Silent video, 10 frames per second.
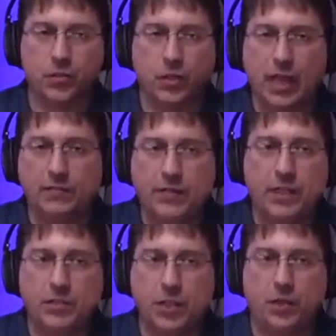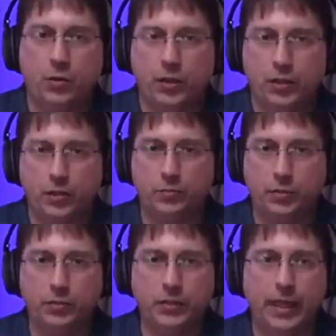a lot of things that can go into the
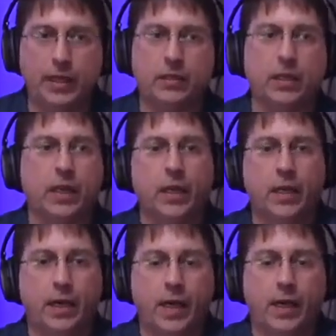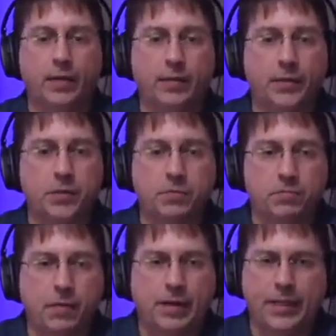compute layer. I
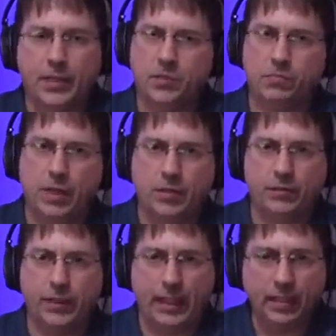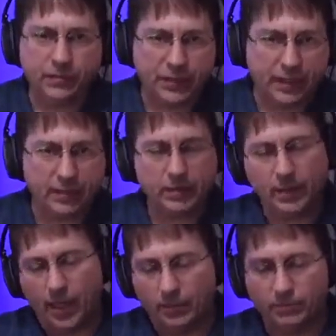think it's relatively infinite,
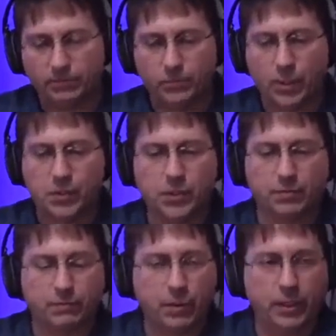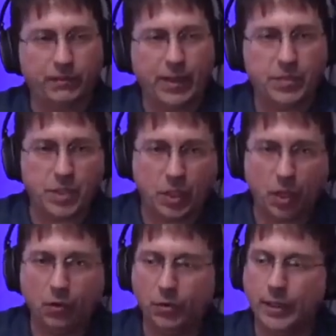runs some very fancy
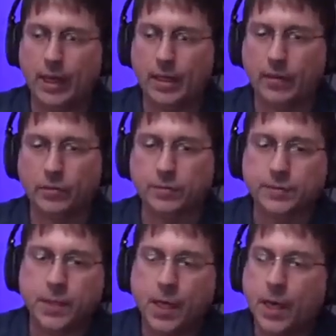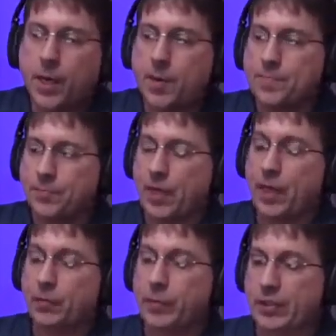code on that level.
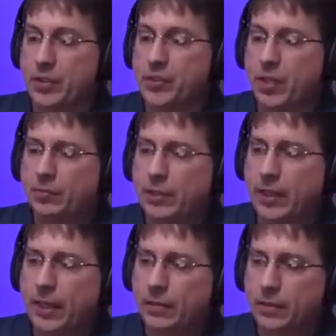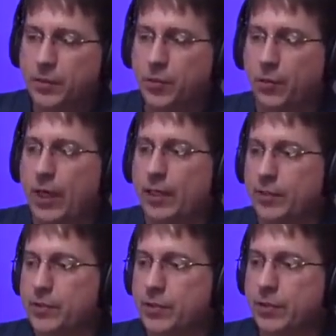But the settlement layer is the
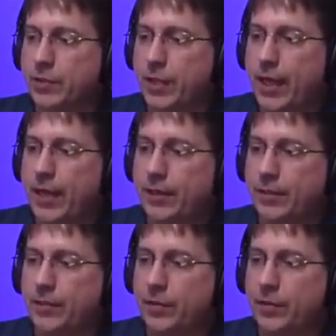wallets, and